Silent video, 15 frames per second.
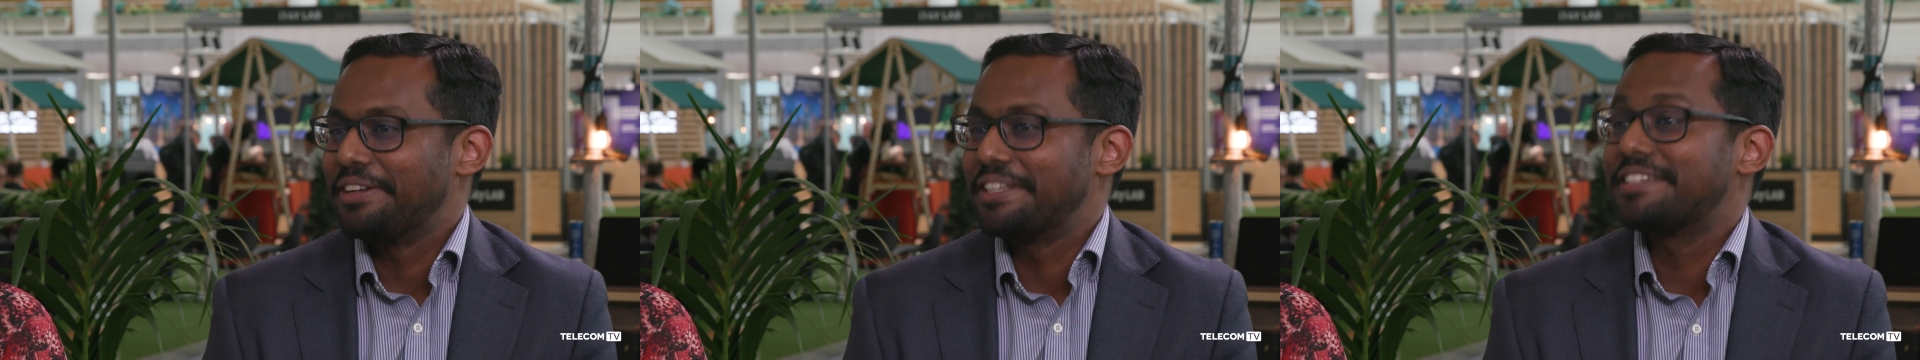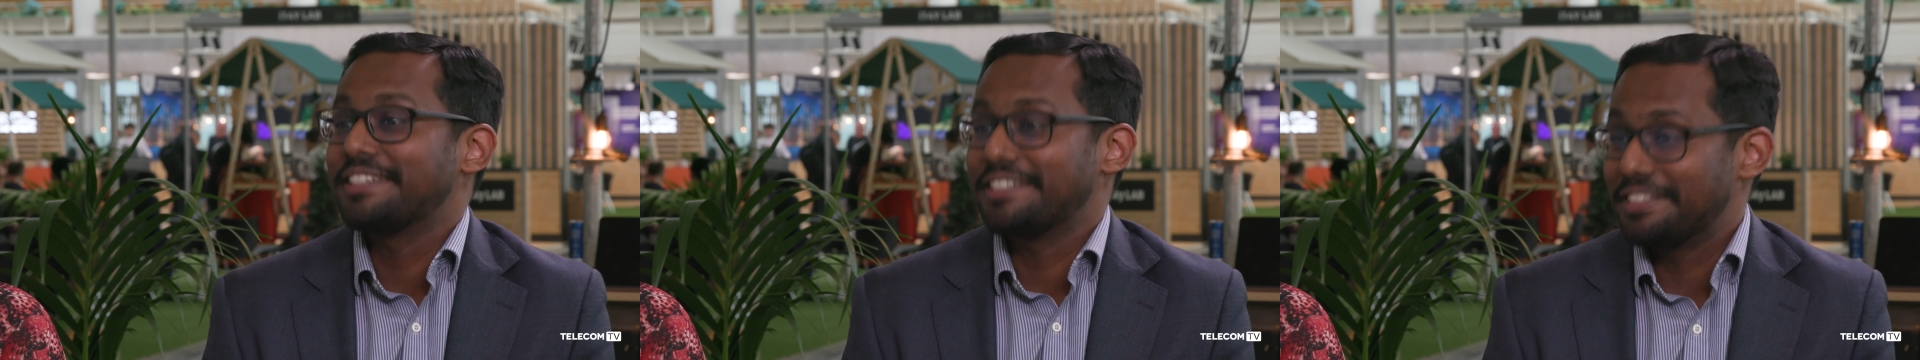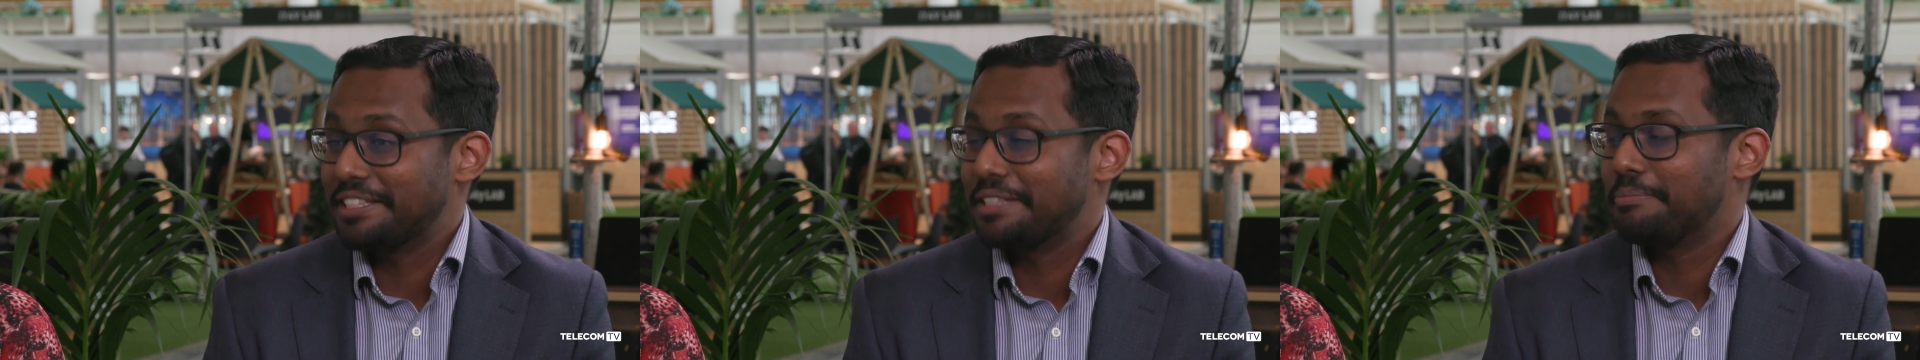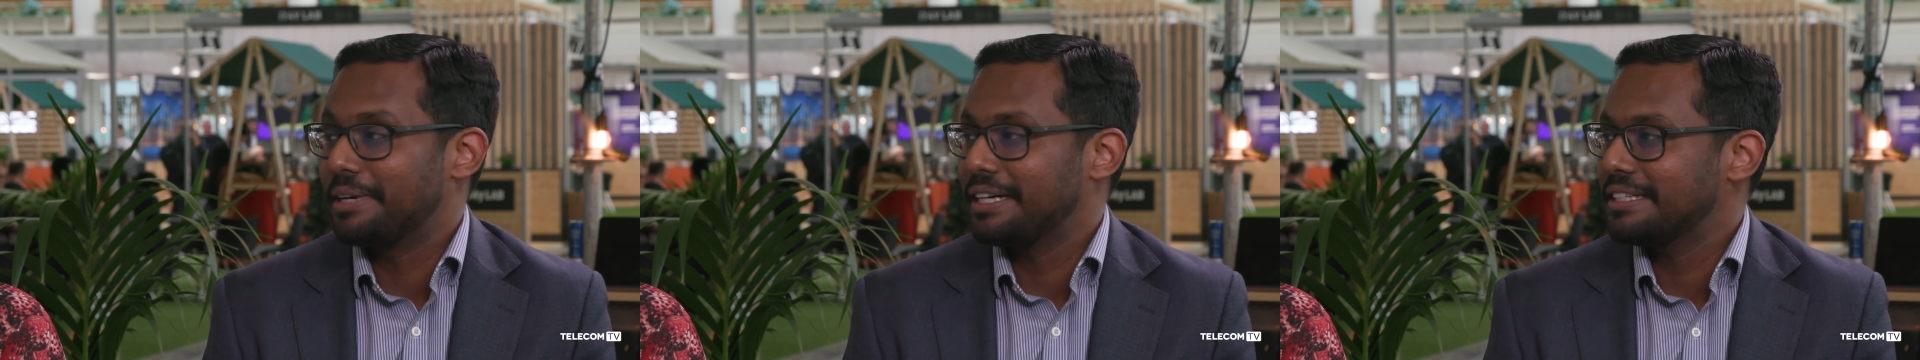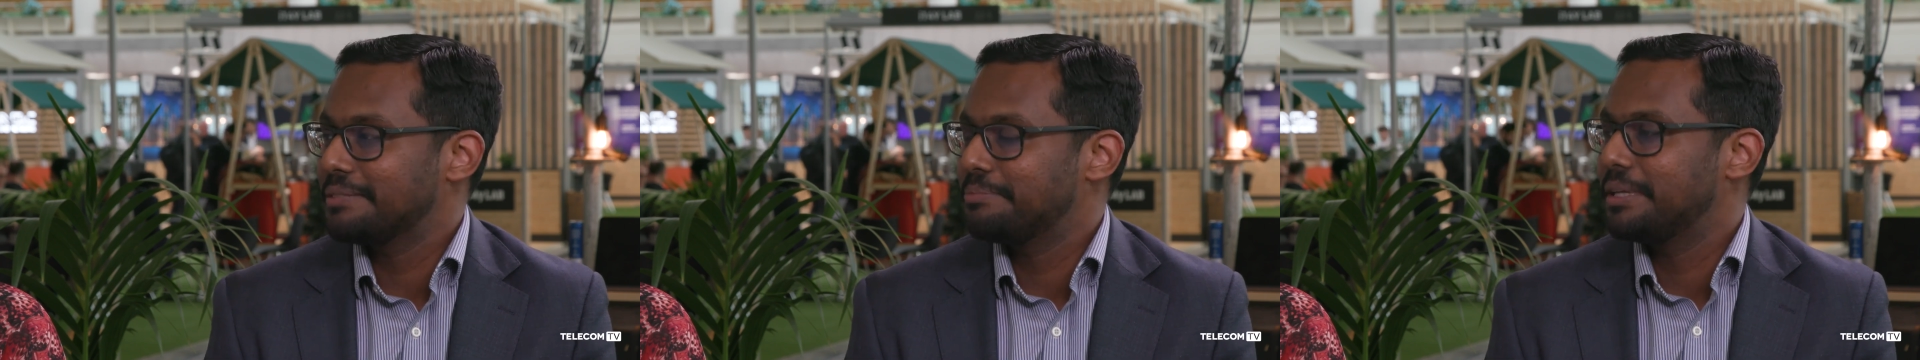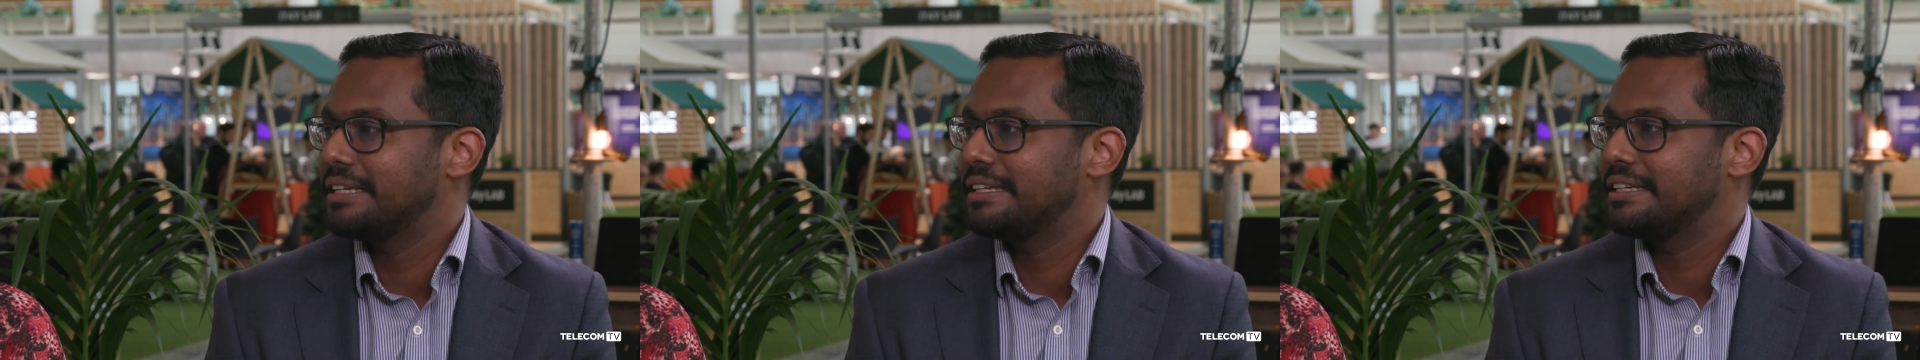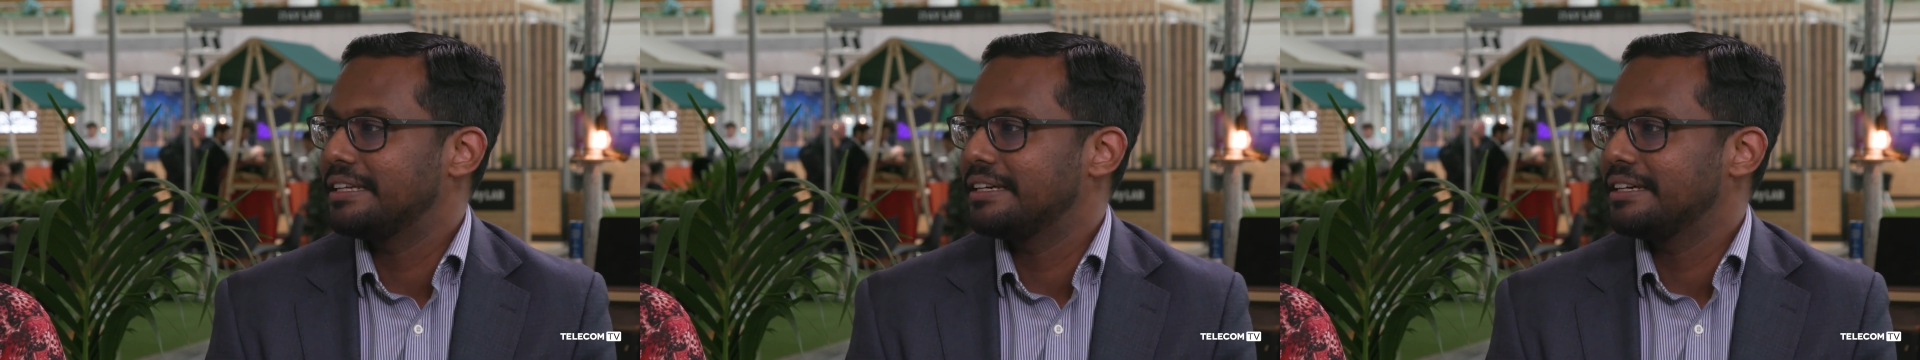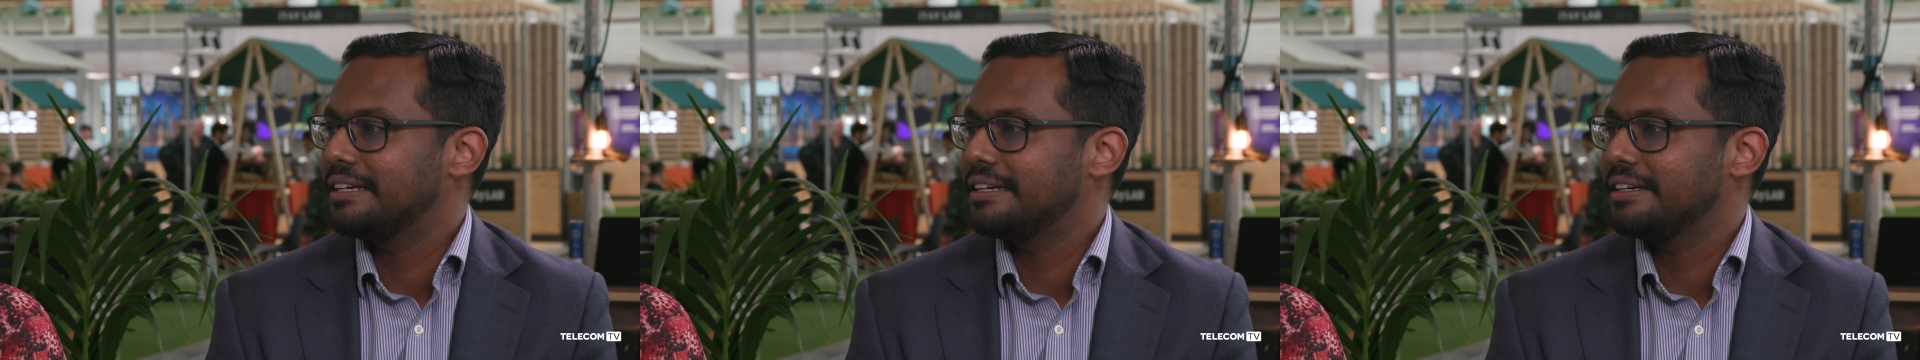restrictions in the past, but
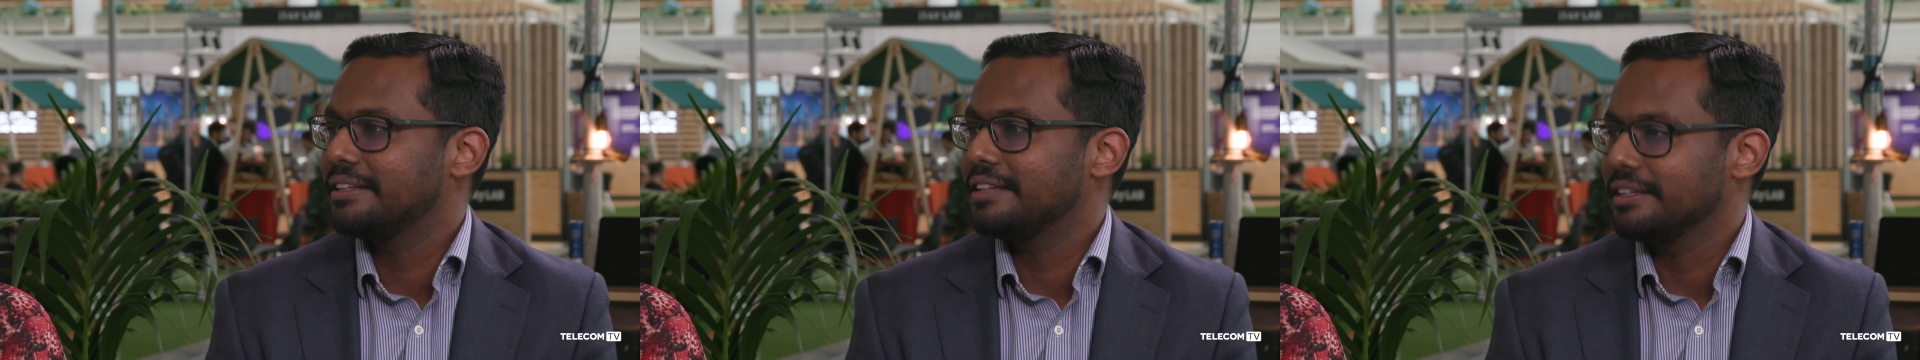uh,